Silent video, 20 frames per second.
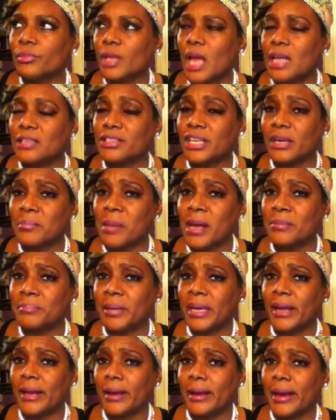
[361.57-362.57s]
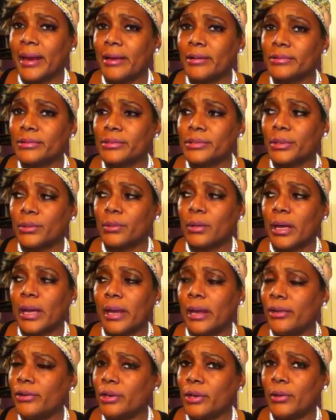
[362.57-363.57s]
I checked my bank account, so
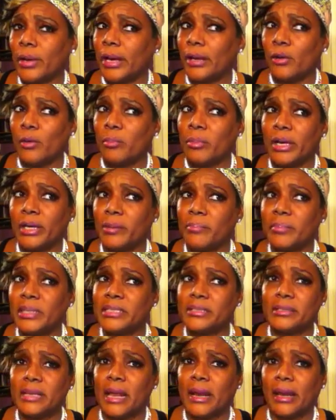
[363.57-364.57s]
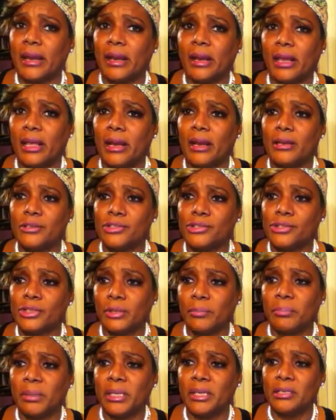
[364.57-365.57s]
ain't no money missing out of there that
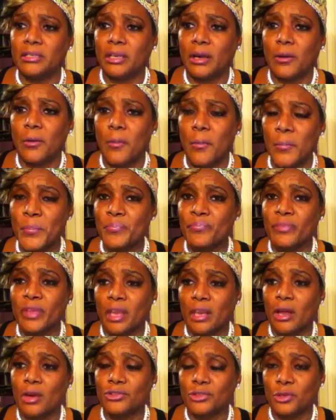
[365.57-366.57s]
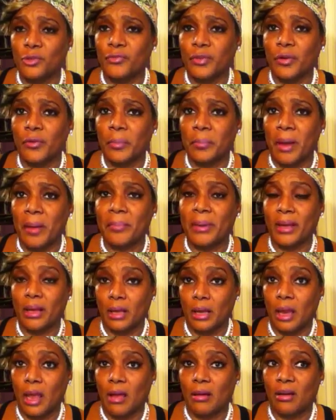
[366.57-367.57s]
should be. So as long as you don't fuck with my bank
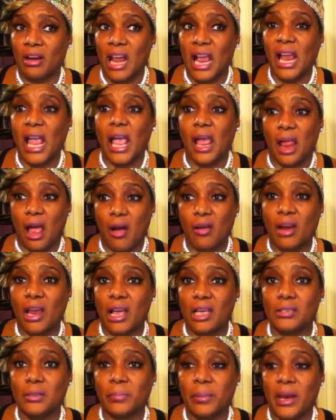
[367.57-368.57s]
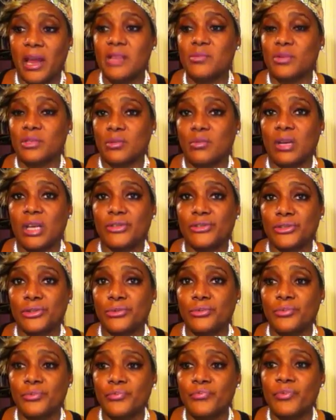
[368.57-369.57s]
account, and I got all kinds of passports on there
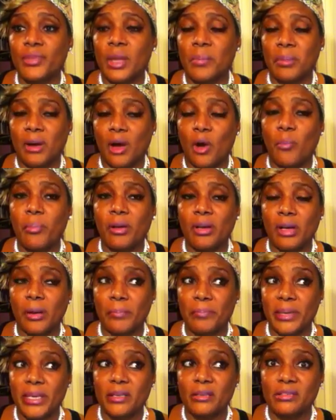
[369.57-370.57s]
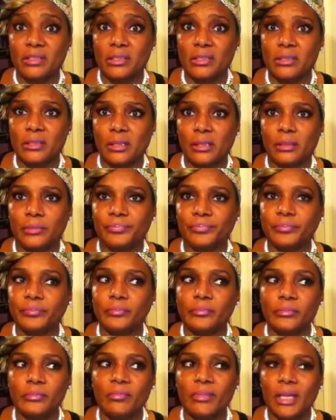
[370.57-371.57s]
too. But opening up bills and stuff,
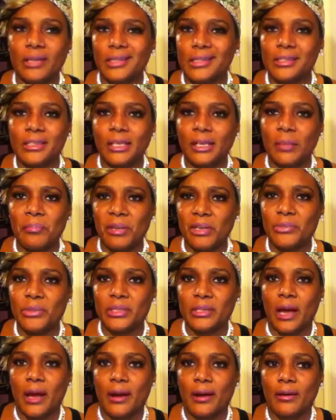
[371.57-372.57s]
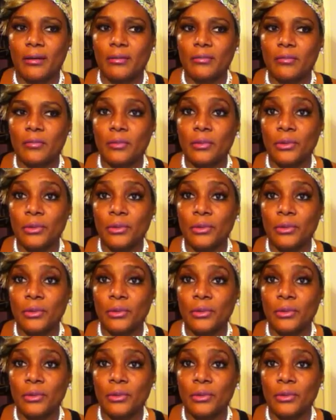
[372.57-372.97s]
this shit can be resolved.